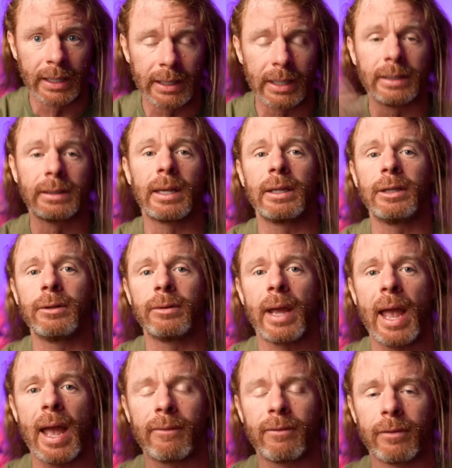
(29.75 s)
continue to
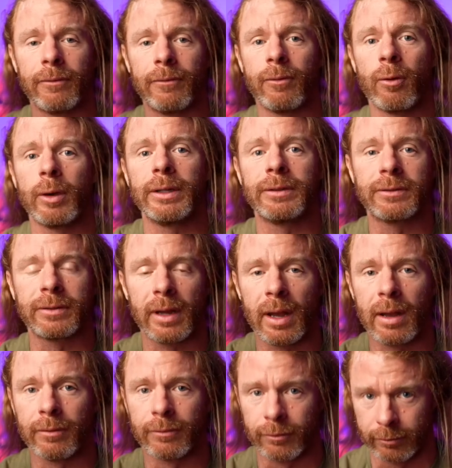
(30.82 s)
have a voice
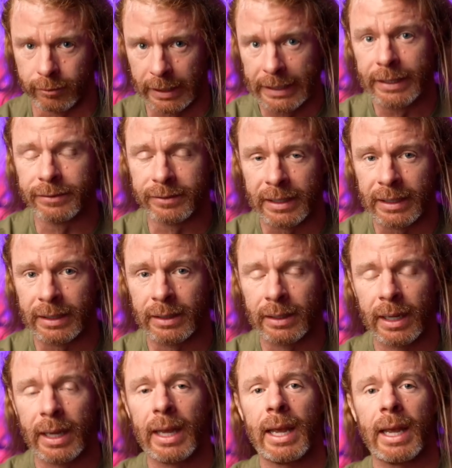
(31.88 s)
of reason
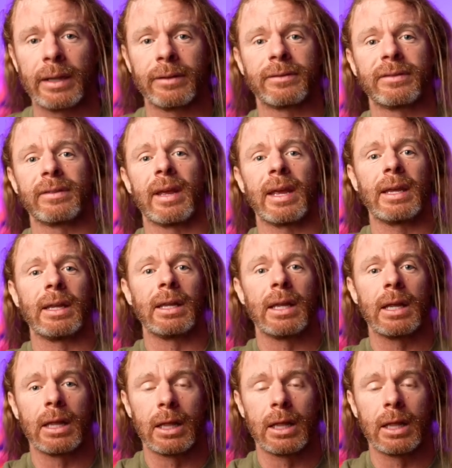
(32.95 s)
and say,